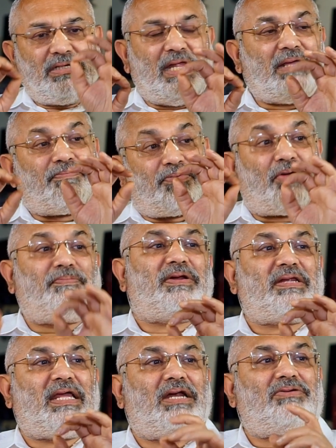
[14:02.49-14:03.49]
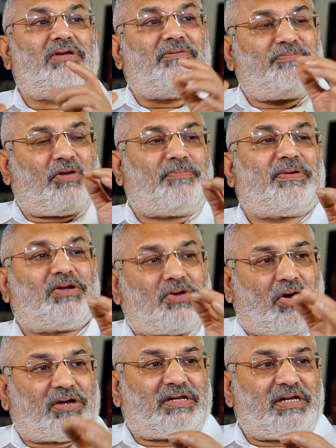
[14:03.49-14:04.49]
take proper care to have proper
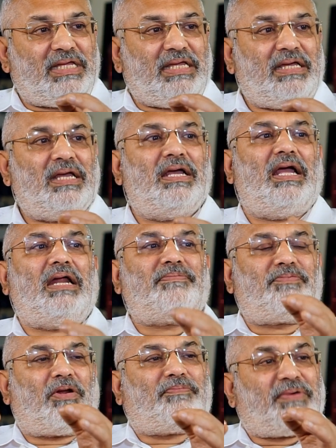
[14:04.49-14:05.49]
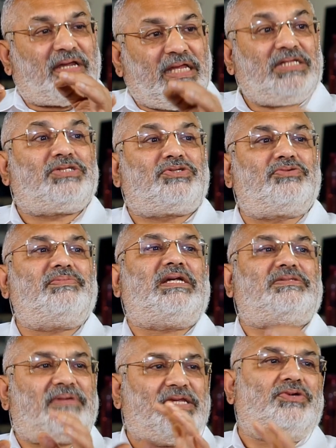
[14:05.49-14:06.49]
cautery and proper
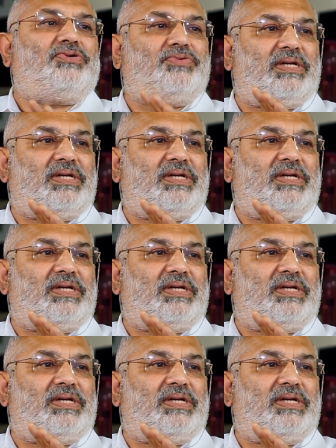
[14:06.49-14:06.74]
instruments when you do